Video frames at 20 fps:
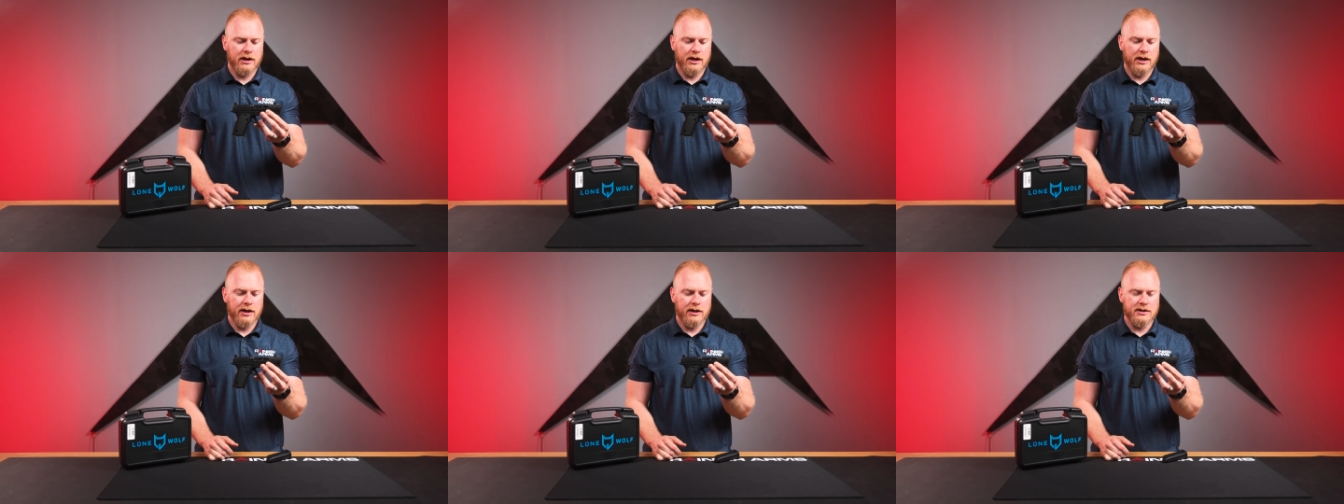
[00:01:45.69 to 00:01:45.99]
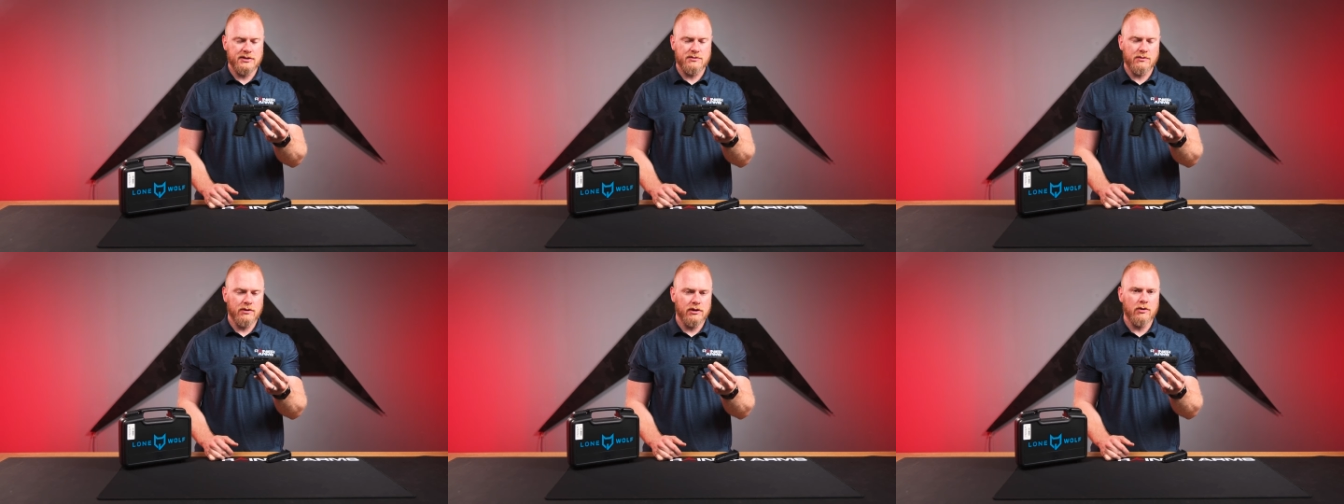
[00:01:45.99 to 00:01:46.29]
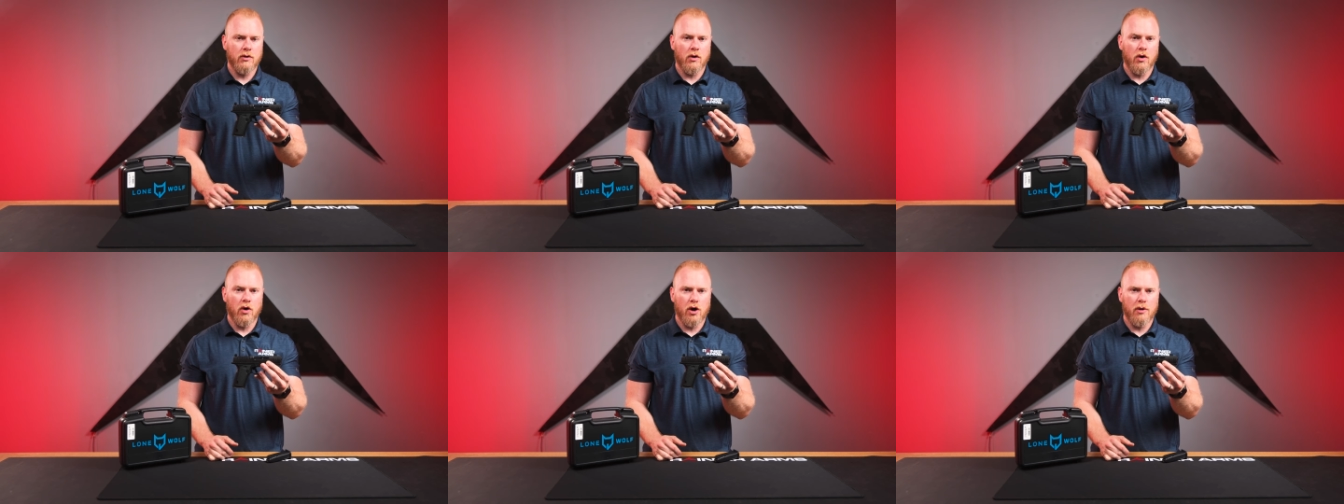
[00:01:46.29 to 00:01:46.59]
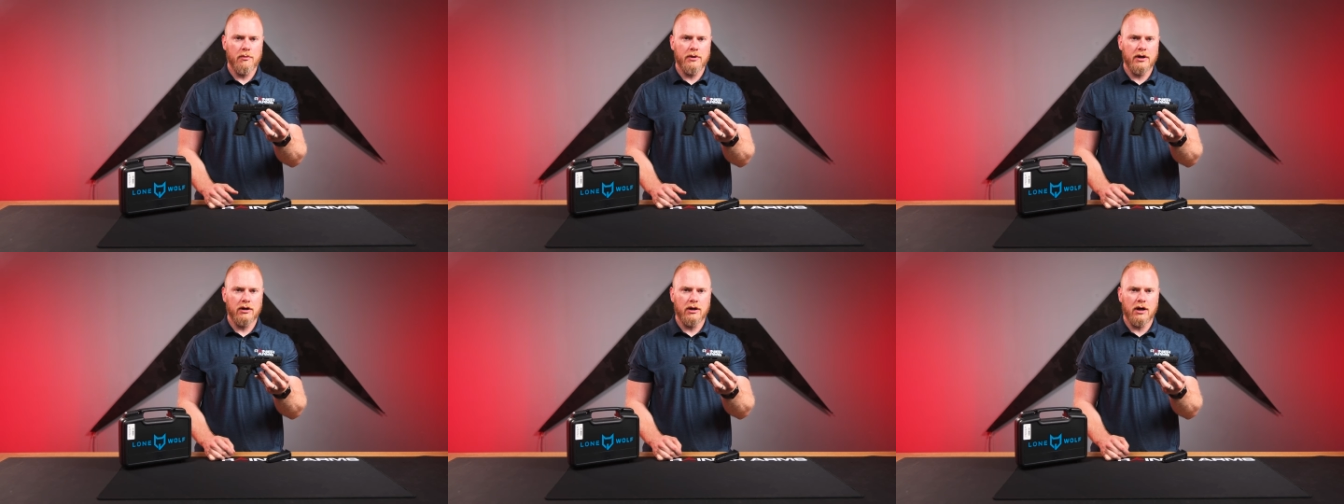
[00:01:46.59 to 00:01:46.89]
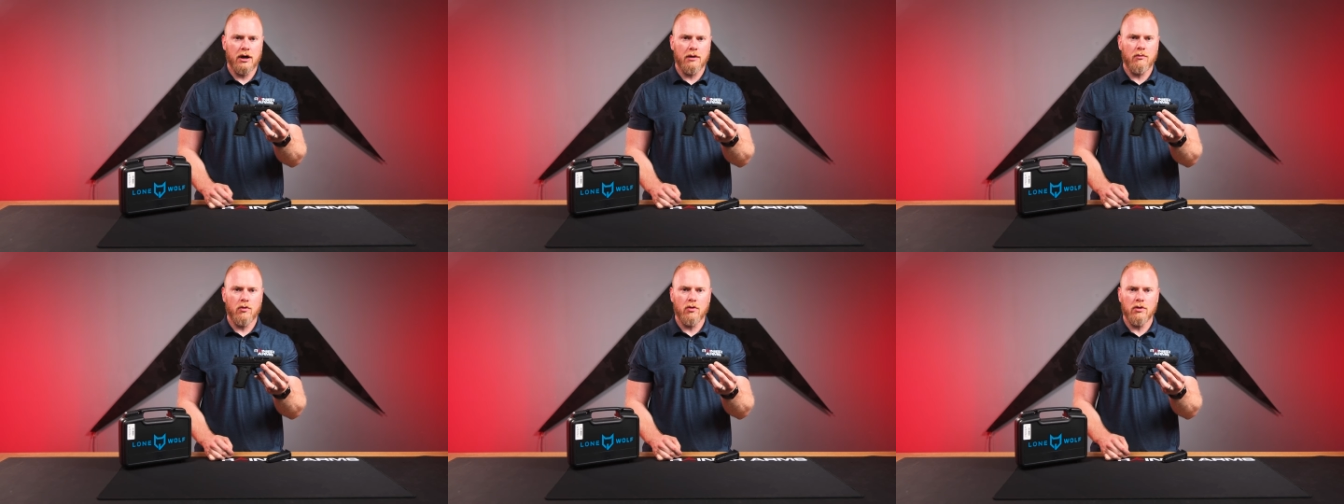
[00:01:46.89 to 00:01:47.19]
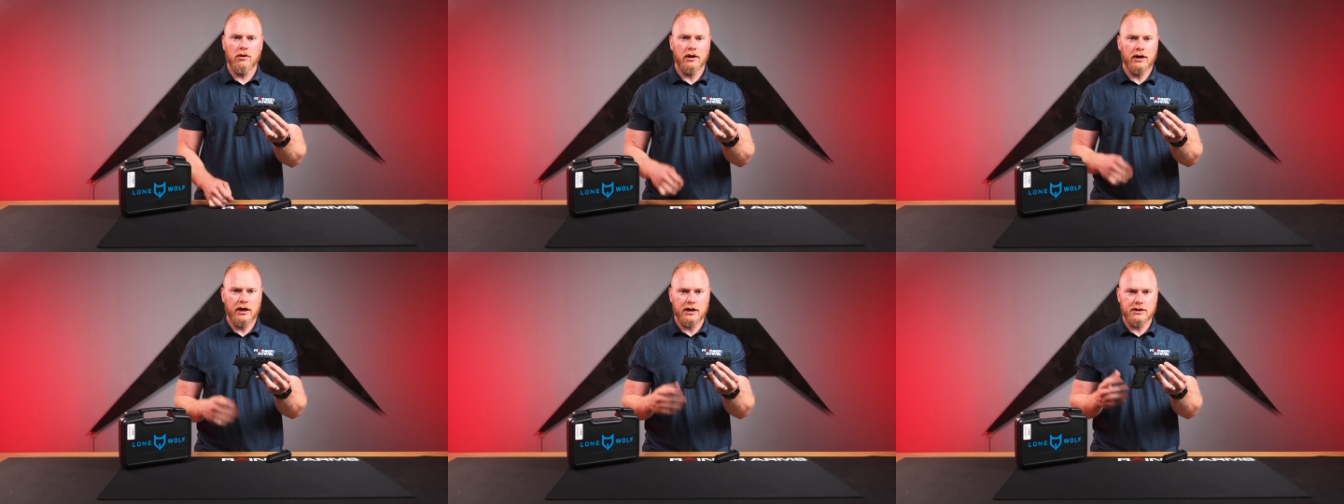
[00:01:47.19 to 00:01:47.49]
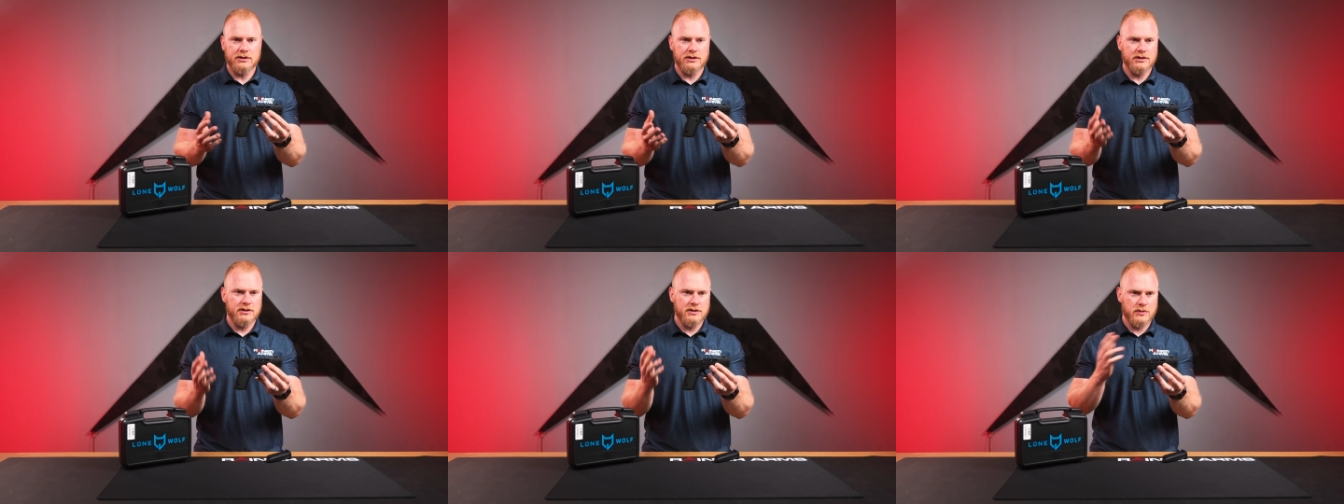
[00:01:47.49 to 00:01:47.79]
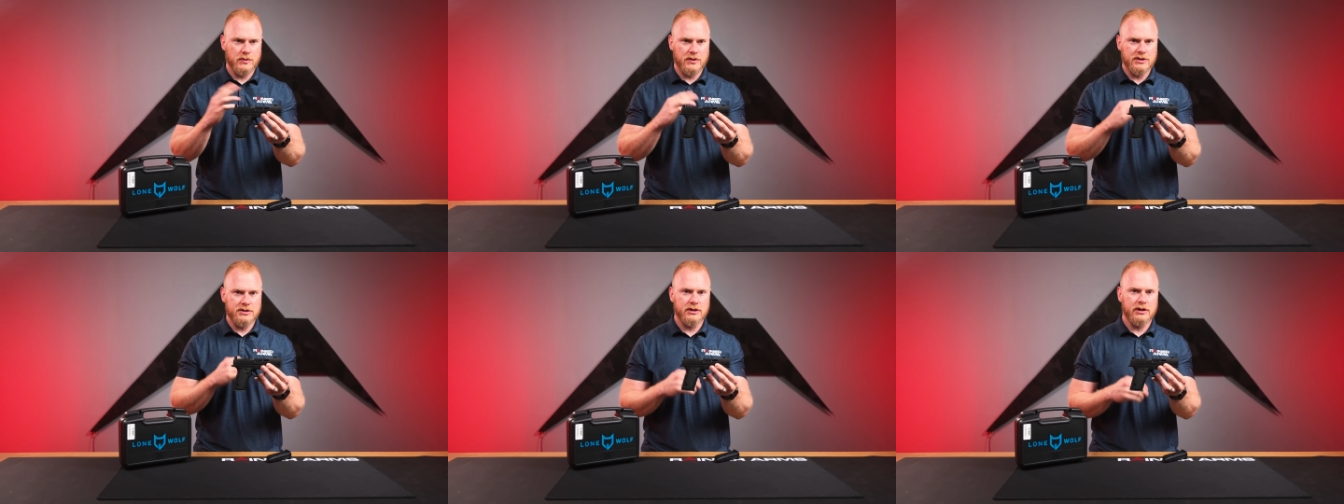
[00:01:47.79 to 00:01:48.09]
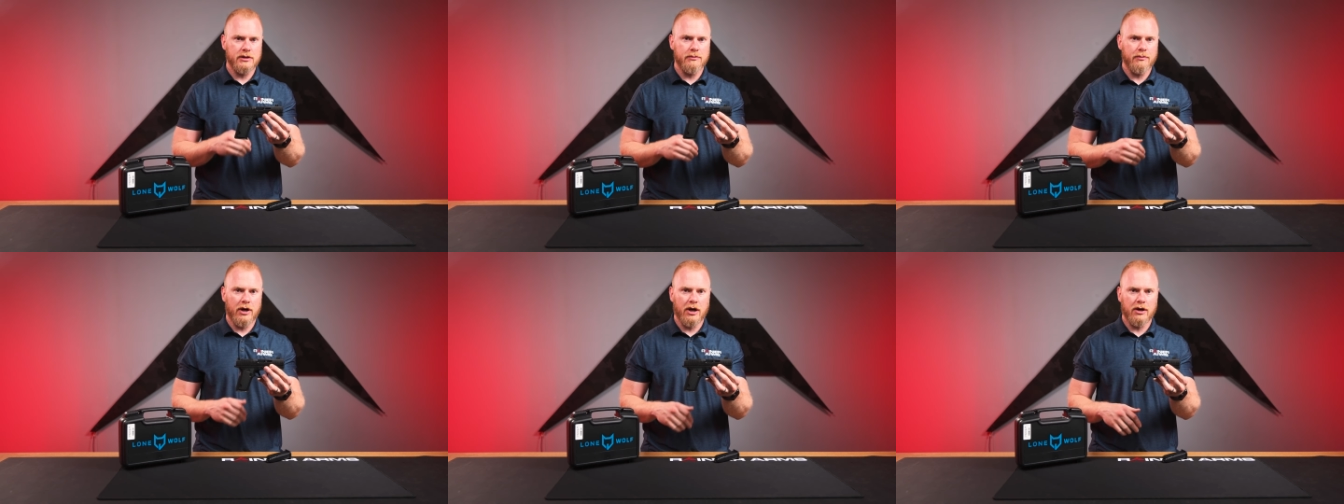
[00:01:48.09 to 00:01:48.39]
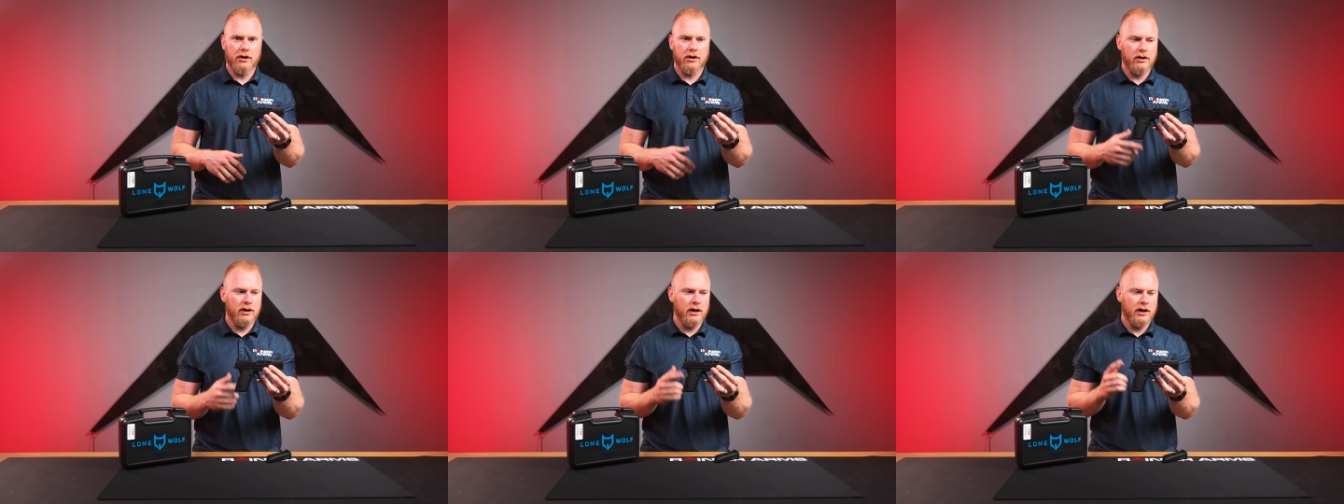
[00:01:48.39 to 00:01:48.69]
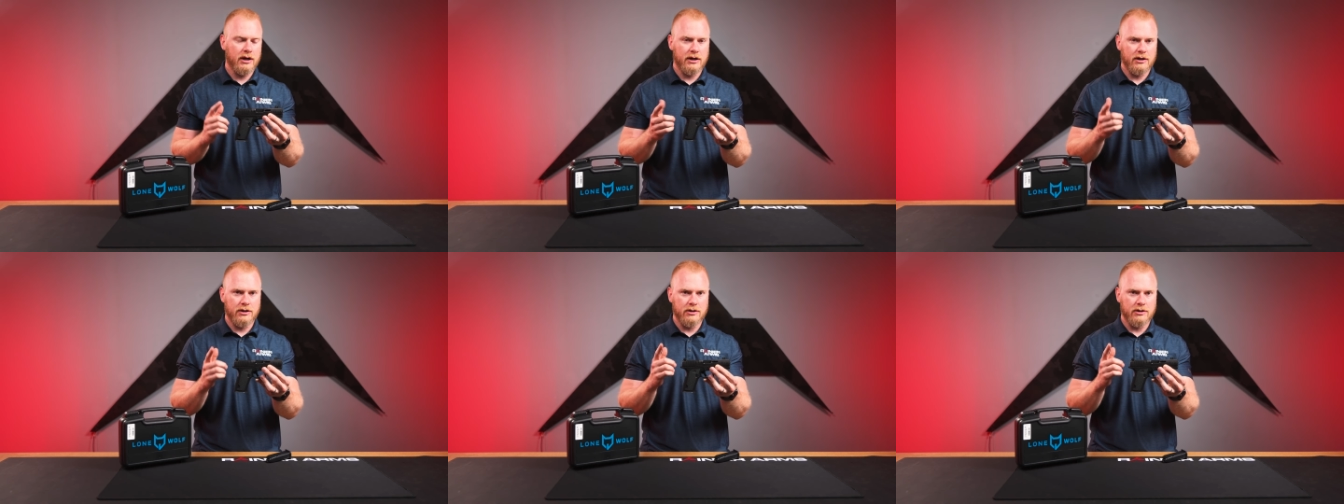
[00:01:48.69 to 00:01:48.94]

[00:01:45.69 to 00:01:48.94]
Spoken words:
And it's really grown on me a lot more. I actually just recently bought a Glock,